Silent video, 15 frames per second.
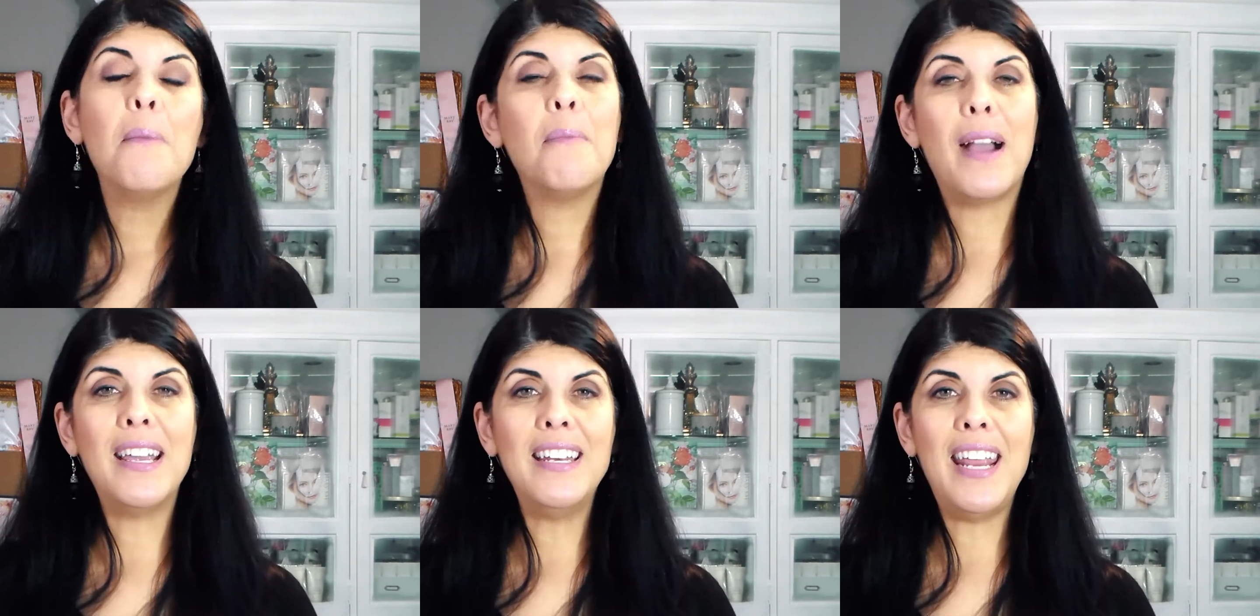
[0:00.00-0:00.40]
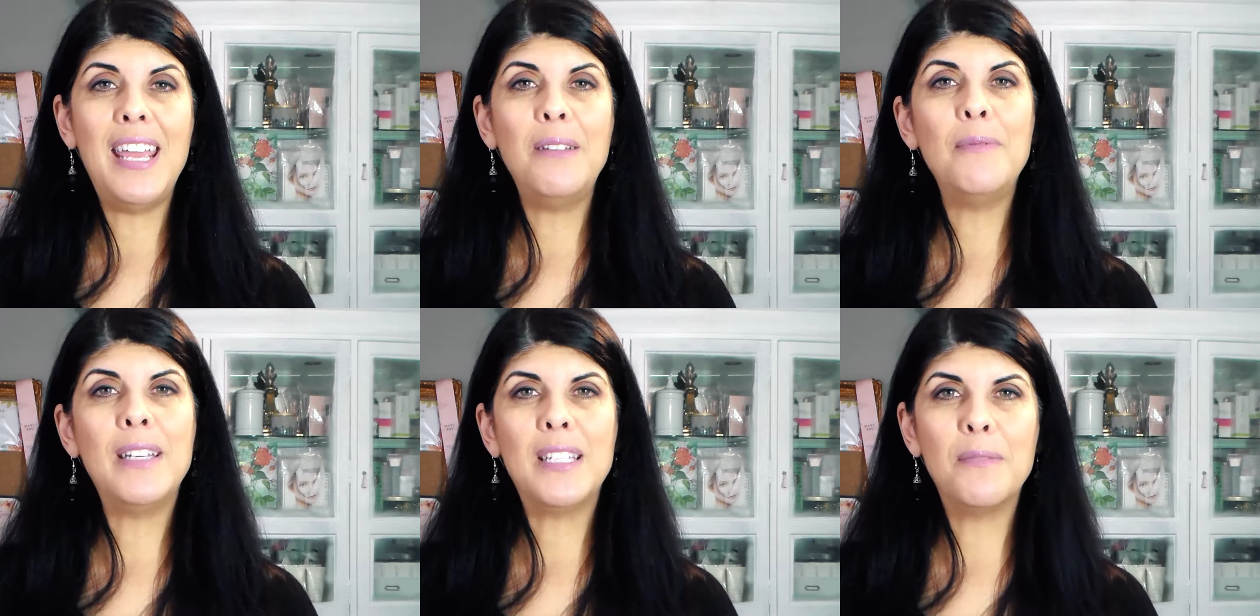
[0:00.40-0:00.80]
my
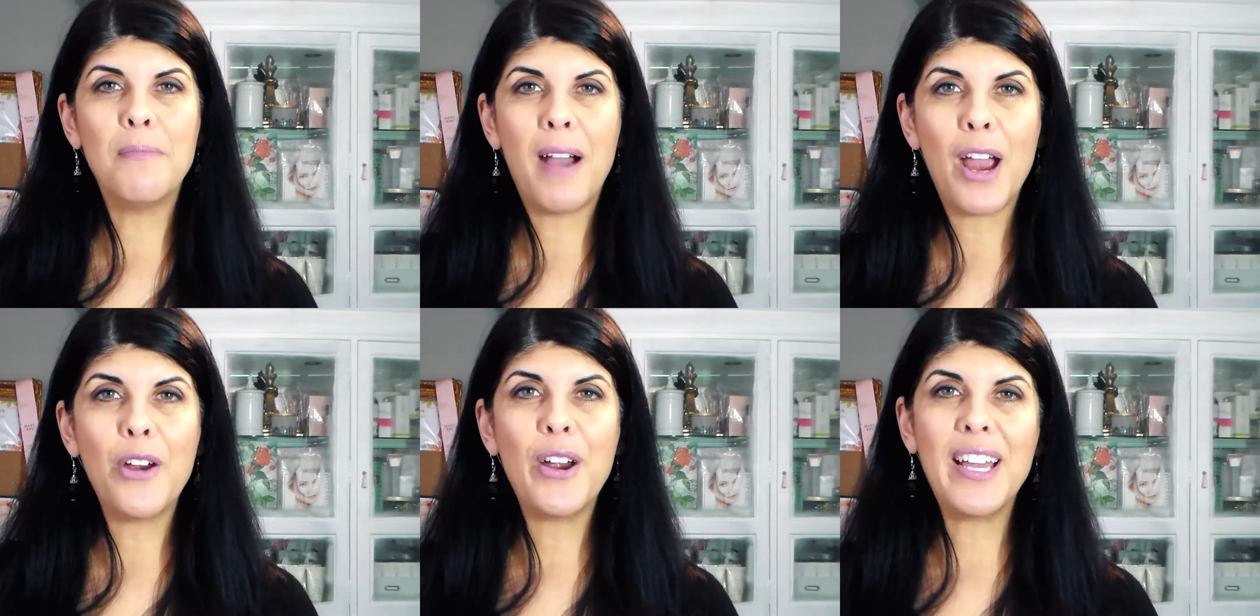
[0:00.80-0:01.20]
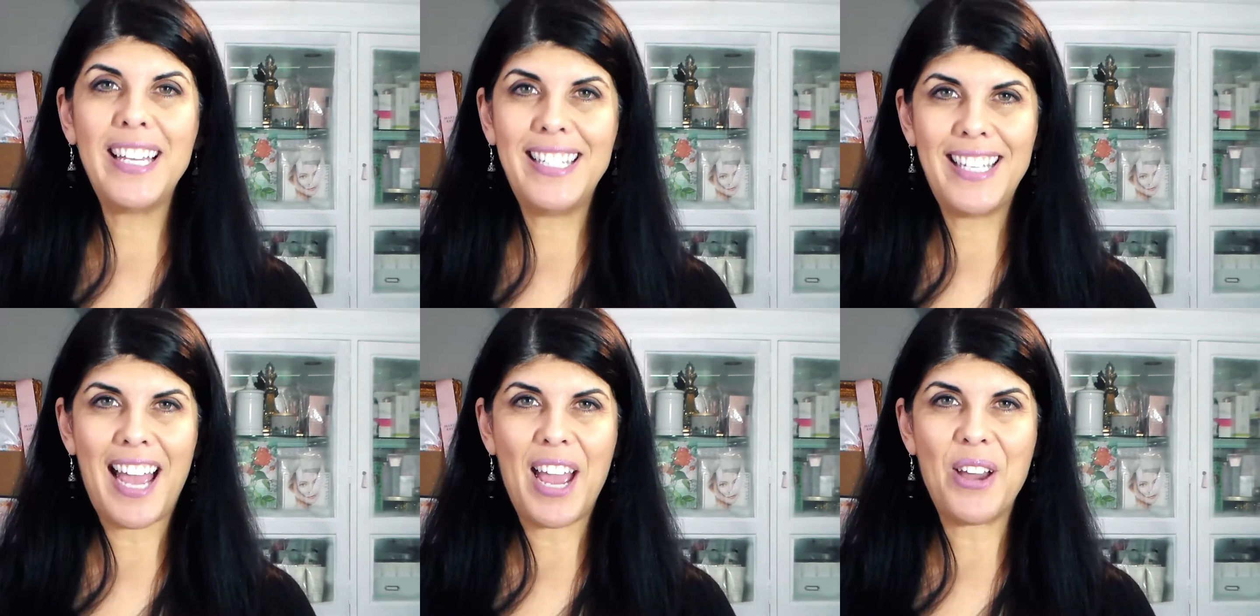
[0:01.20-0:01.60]
name is Myra
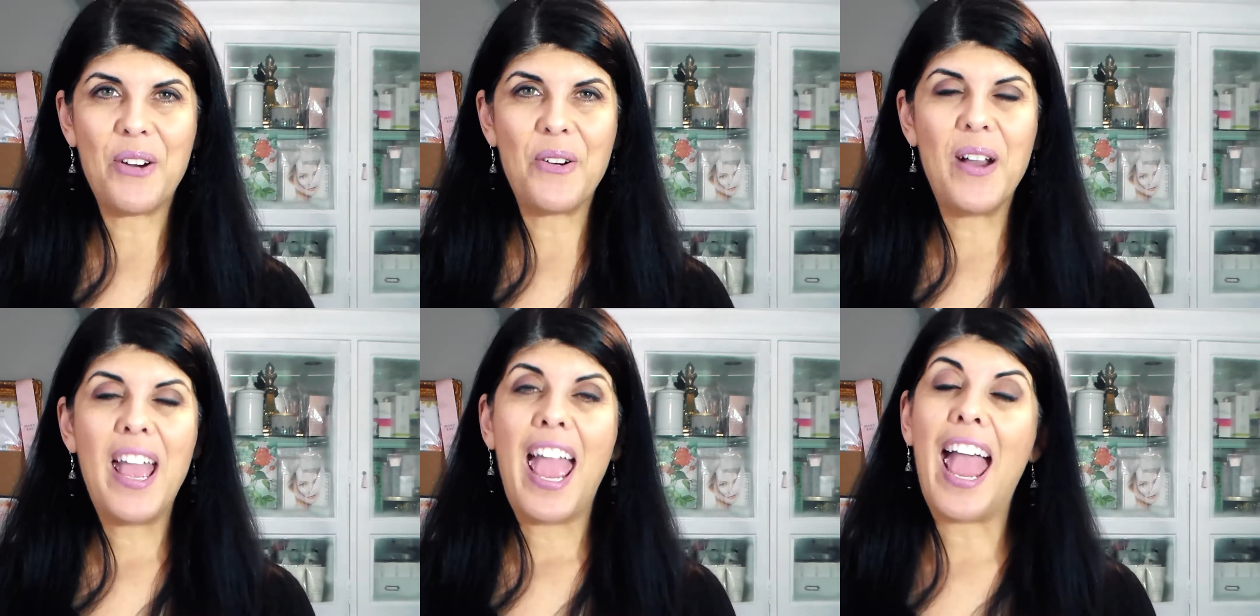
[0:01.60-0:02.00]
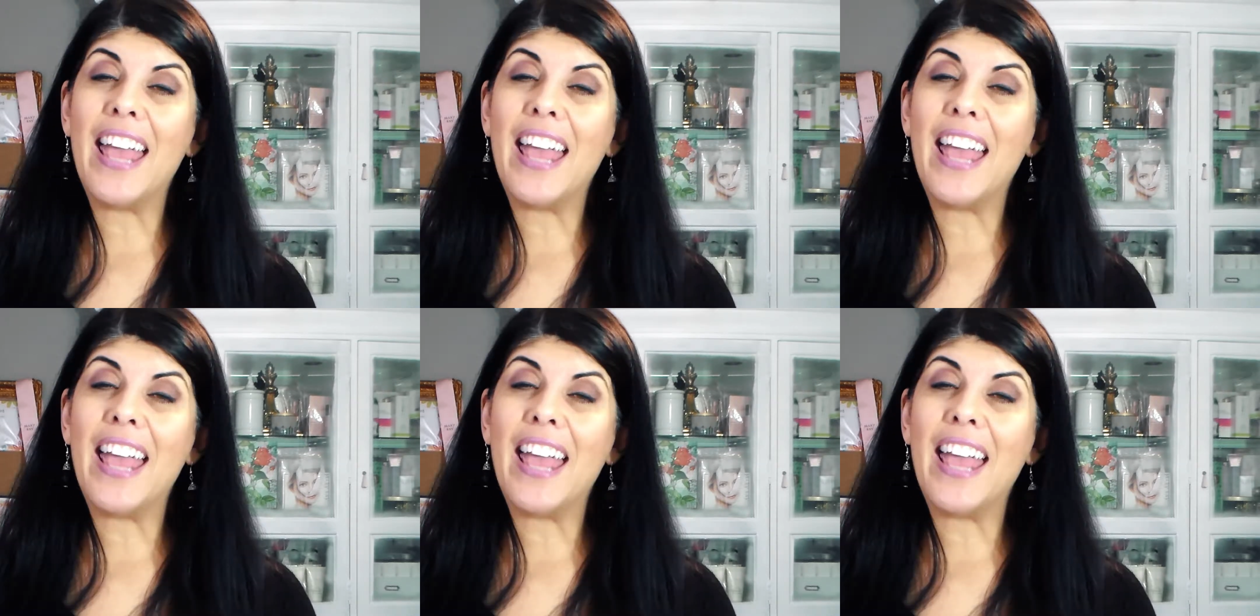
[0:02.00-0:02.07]
Itayo,